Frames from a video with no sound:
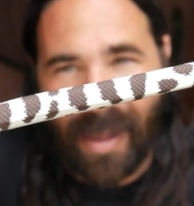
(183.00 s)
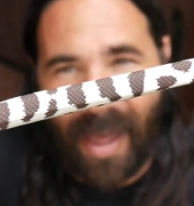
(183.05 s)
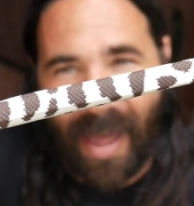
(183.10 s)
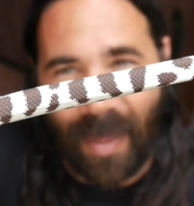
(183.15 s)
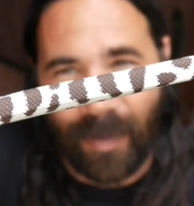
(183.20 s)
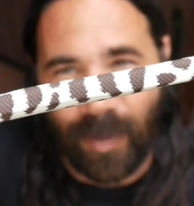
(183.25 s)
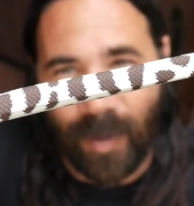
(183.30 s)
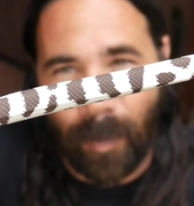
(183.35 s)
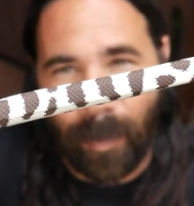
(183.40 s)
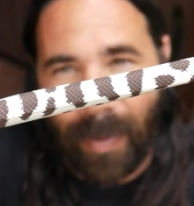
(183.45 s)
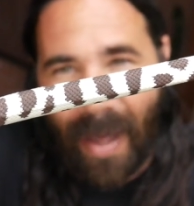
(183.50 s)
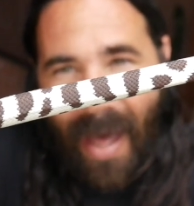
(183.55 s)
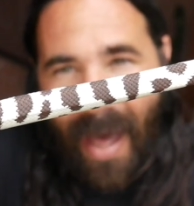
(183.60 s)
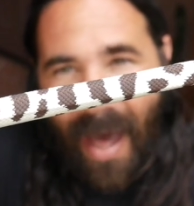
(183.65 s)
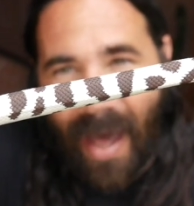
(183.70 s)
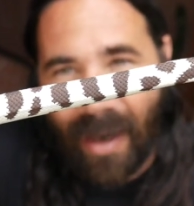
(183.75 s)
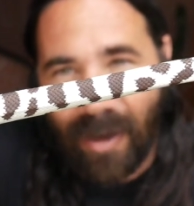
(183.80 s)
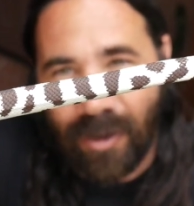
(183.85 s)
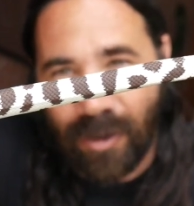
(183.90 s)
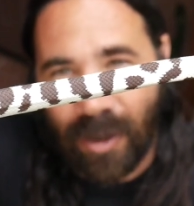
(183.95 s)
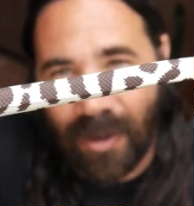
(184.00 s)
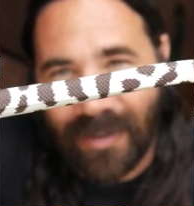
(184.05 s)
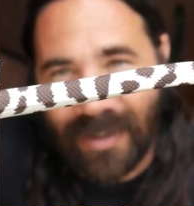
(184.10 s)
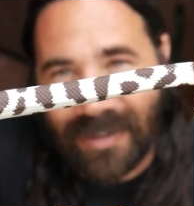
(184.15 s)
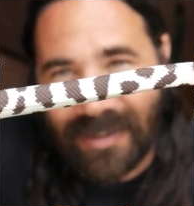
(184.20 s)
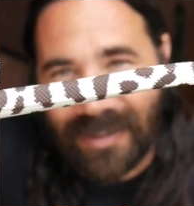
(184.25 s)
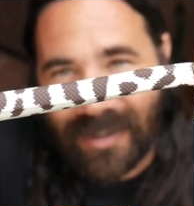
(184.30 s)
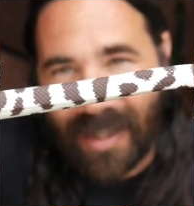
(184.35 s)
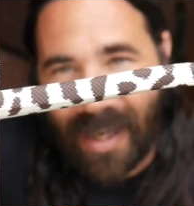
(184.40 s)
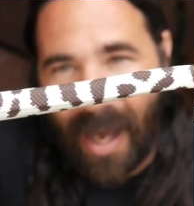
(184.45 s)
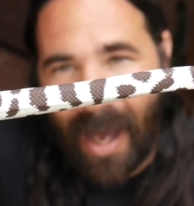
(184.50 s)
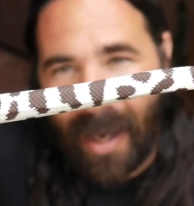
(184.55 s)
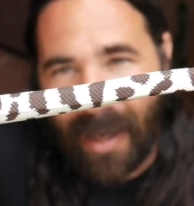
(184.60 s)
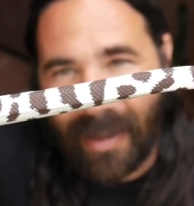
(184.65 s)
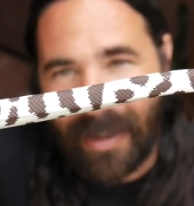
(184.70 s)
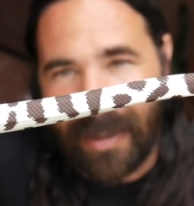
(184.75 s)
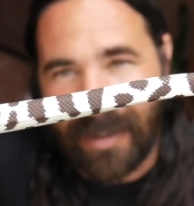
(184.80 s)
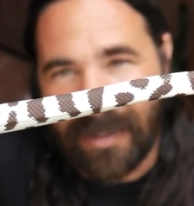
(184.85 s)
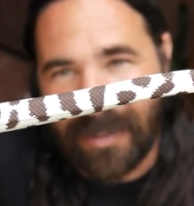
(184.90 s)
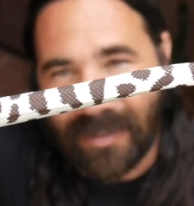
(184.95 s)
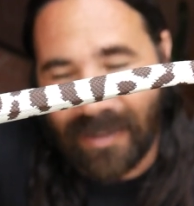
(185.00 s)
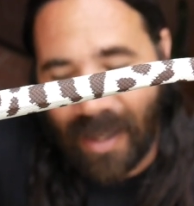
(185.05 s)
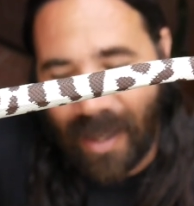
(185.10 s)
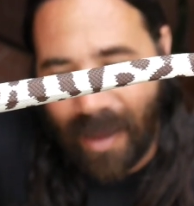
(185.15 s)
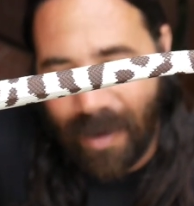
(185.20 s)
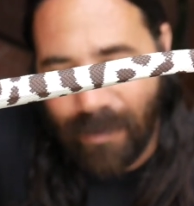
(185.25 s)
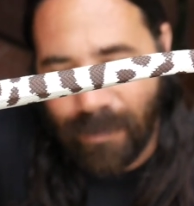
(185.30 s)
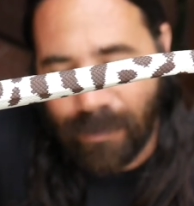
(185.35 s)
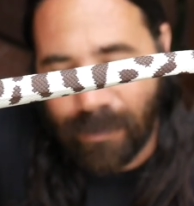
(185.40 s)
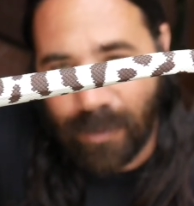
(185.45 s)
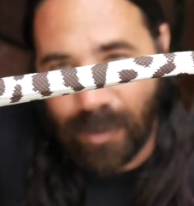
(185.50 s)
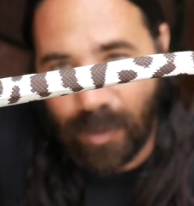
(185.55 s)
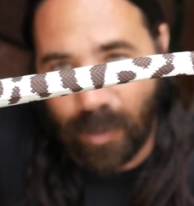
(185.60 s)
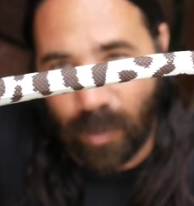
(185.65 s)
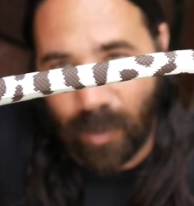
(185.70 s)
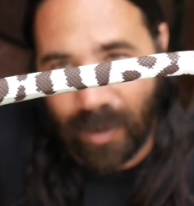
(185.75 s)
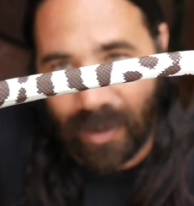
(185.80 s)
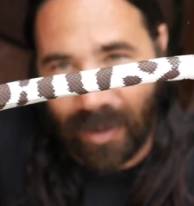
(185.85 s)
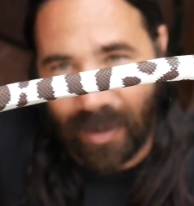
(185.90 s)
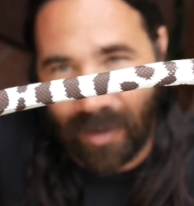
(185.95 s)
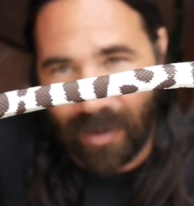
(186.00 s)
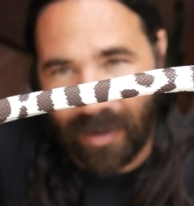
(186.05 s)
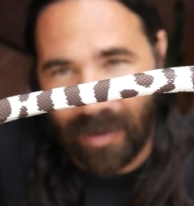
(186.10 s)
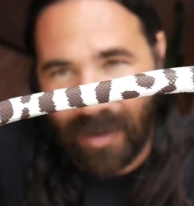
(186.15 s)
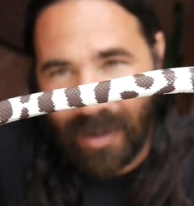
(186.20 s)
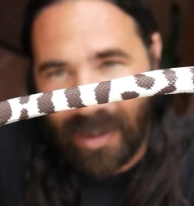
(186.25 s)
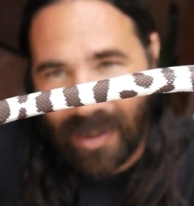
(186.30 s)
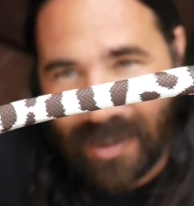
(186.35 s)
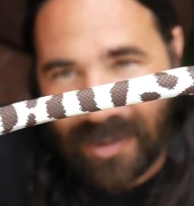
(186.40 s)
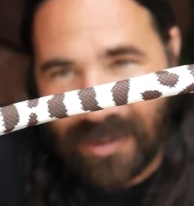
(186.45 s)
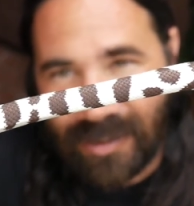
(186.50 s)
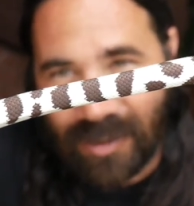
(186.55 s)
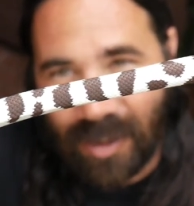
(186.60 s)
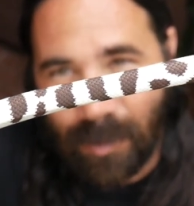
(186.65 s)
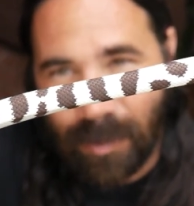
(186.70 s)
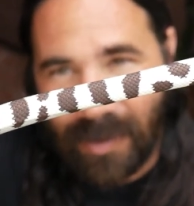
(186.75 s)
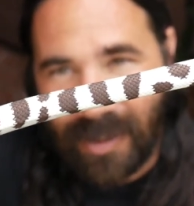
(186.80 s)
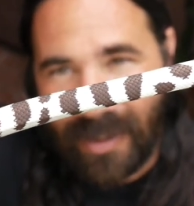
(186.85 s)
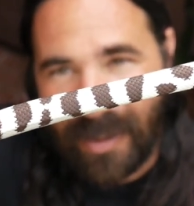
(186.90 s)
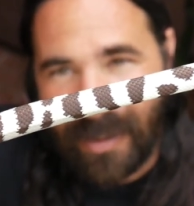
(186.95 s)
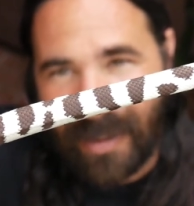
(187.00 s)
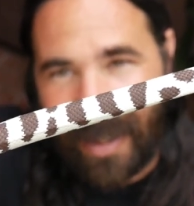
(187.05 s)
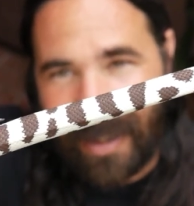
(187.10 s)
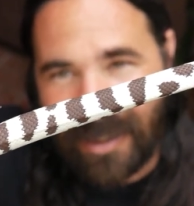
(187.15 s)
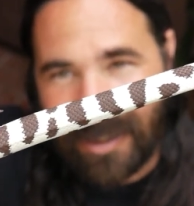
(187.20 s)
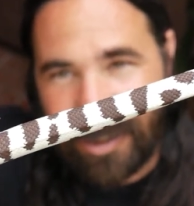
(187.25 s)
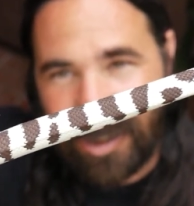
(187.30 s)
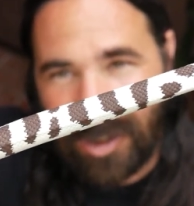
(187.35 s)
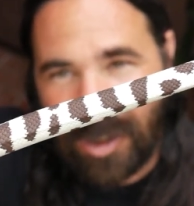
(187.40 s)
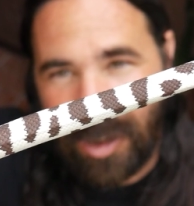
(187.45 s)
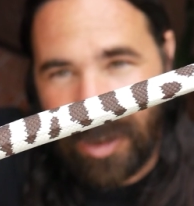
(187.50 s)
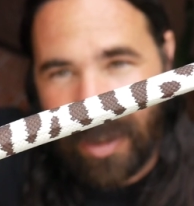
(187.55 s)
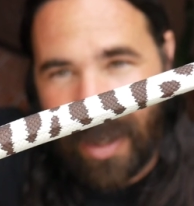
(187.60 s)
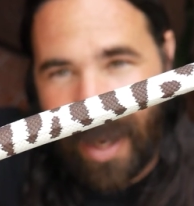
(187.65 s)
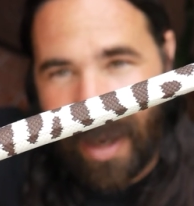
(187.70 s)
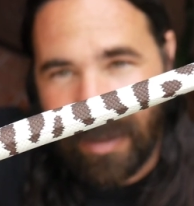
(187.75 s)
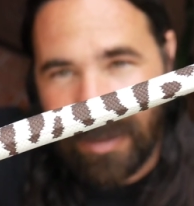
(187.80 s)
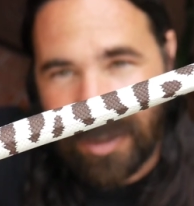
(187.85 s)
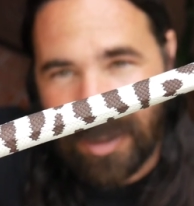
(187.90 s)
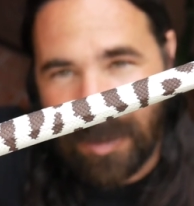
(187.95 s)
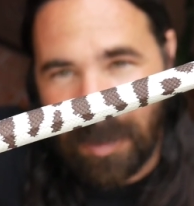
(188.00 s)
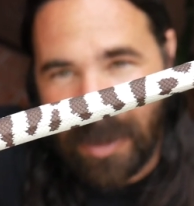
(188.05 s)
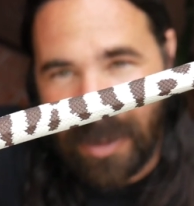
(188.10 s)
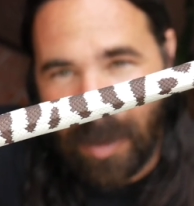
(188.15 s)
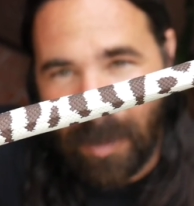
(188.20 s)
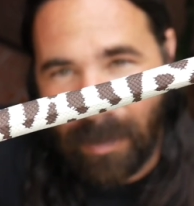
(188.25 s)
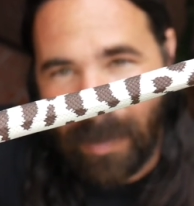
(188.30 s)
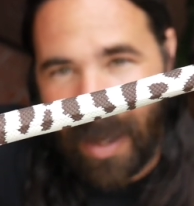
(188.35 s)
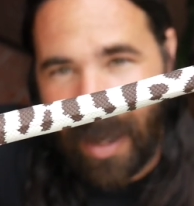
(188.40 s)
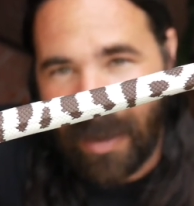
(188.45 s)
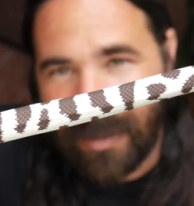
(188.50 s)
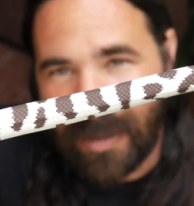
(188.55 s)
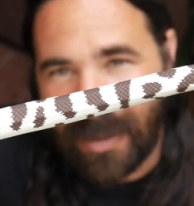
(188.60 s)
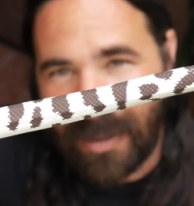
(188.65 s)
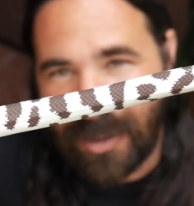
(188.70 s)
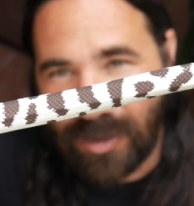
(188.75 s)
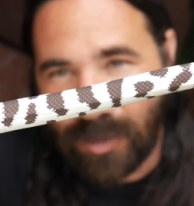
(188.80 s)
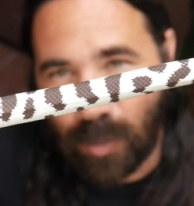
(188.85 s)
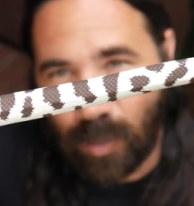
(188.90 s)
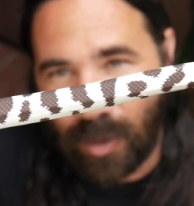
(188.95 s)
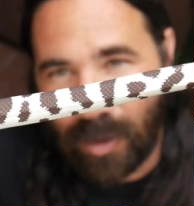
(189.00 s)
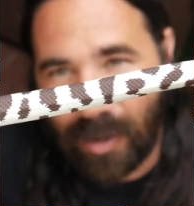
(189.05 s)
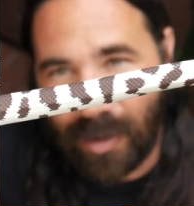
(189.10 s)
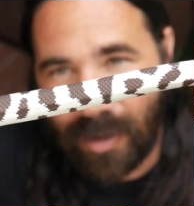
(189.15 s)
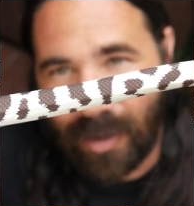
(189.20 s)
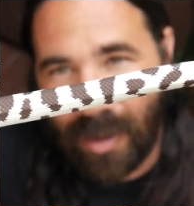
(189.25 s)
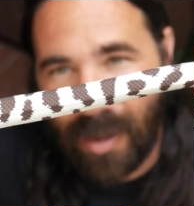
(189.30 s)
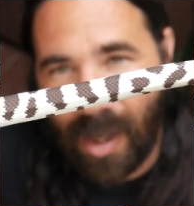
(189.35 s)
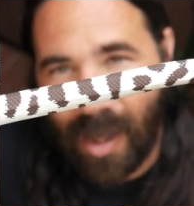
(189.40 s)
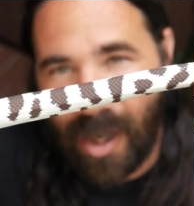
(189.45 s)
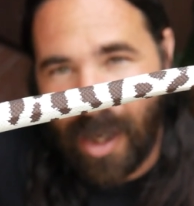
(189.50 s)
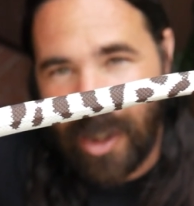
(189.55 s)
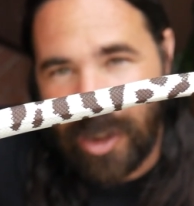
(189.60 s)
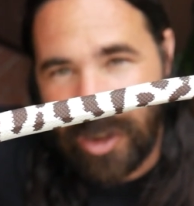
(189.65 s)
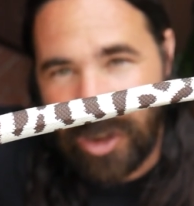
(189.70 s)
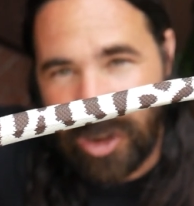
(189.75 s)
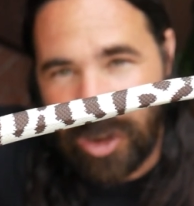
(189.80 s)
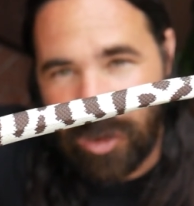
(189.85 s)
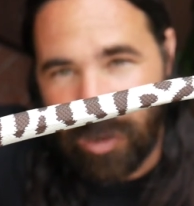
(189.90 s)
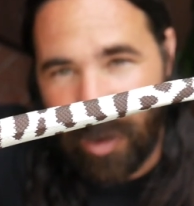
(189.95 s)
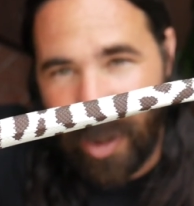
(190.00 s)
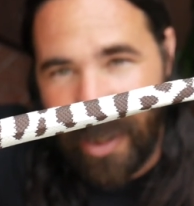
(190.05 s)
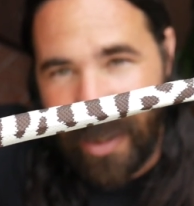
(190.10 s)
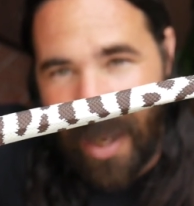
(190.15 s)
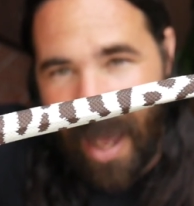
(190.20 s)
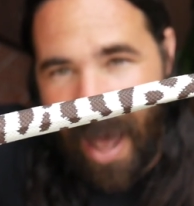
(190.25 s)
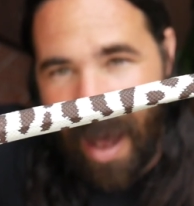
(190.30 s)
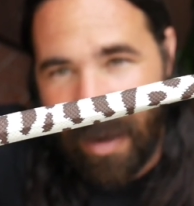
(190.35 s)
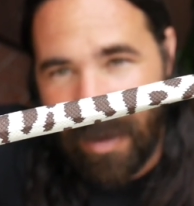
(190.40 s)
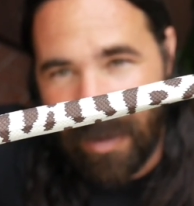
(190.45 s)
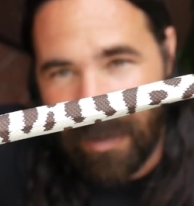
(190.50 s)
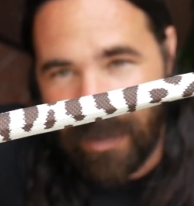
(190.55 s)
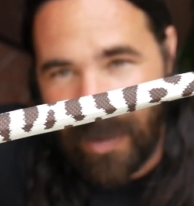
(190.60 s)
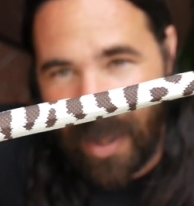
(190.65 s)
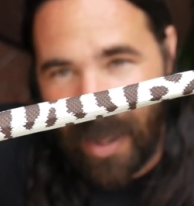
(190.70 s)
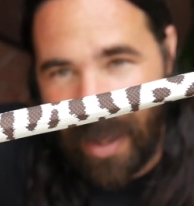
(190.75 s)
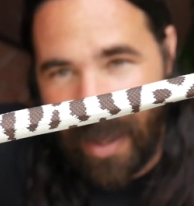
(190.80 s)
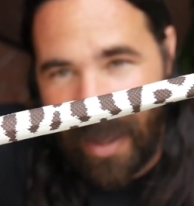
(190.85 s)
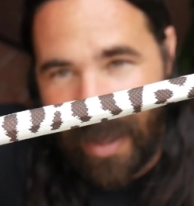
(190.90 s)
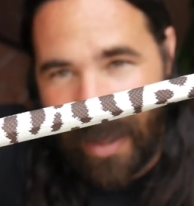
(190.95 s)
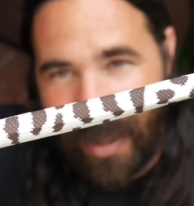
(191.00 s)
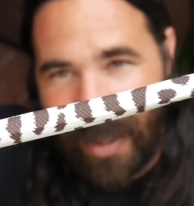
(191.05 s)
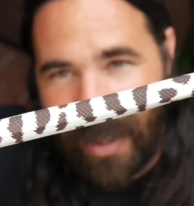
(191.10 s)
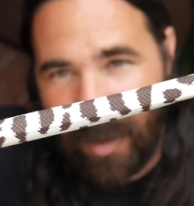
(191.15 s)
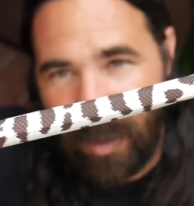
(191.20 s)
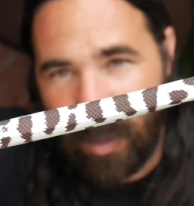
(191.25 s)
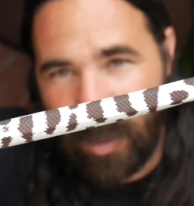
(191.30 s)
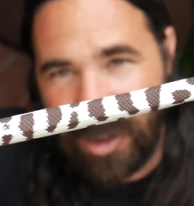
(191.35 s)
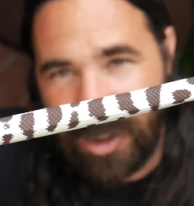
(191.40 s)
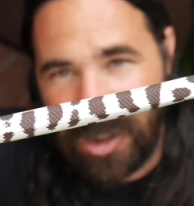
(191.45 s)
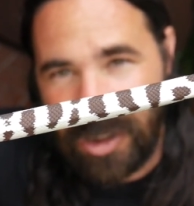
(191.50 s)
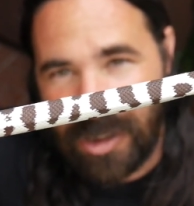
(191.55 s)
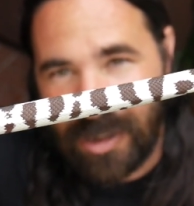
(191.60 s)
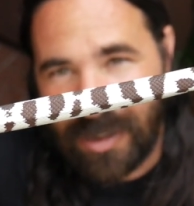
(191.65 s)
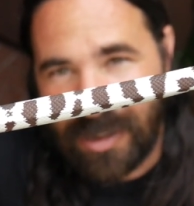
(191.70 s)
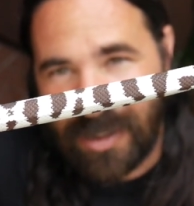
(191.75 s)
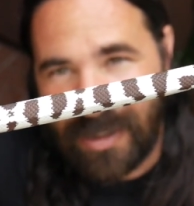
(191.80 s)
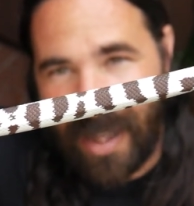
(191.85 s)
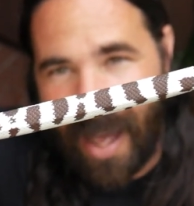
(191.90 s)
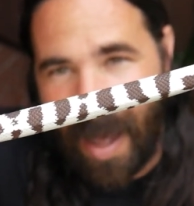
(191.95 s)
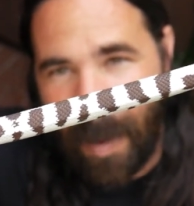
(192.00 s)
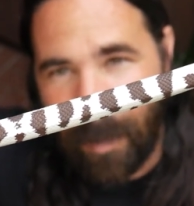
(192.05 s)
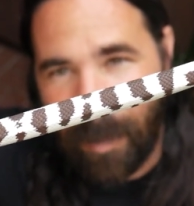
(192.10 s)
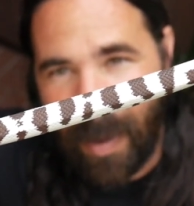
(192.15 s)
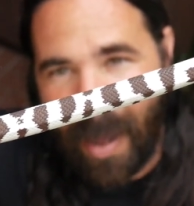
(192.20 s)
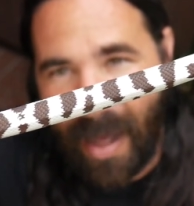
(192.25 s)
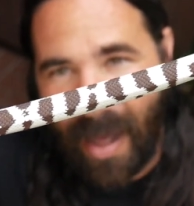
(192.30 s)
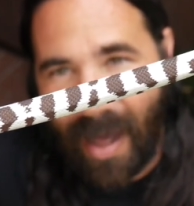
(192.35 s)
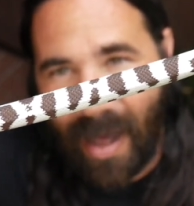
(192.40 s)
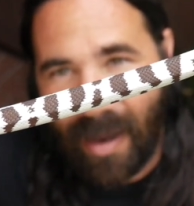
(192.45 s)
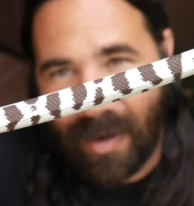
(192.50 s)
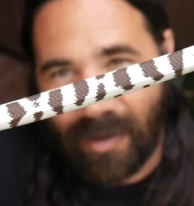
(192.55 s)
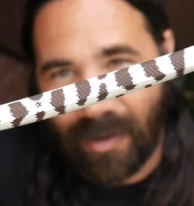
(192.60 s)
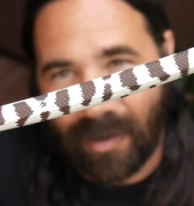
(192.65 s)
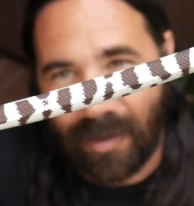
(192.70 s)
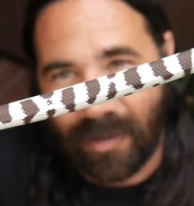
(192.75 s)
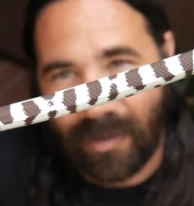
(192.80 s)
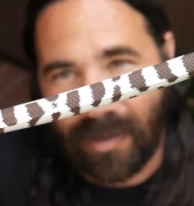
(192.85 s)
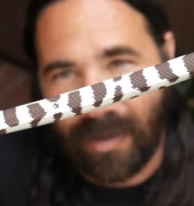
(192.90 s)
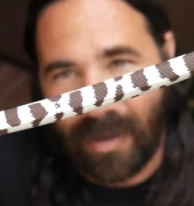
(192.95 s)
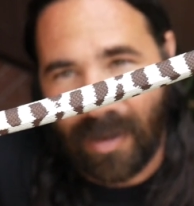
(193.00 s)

and the pattern on this guy is everywhere. Something that stood out to me about this one straight out of the egg was just that pattern,